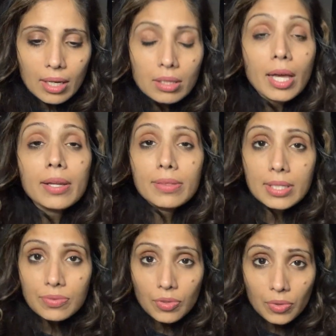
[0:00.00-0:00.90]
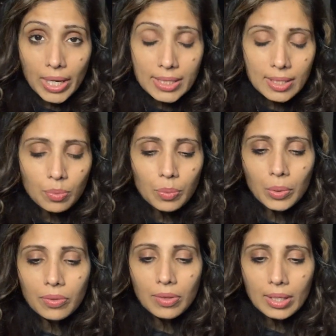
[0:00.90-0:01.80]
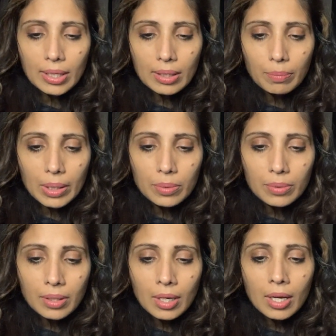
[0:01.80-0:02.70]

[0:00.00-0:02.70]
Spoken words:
a lot of things for granted when we're thinking about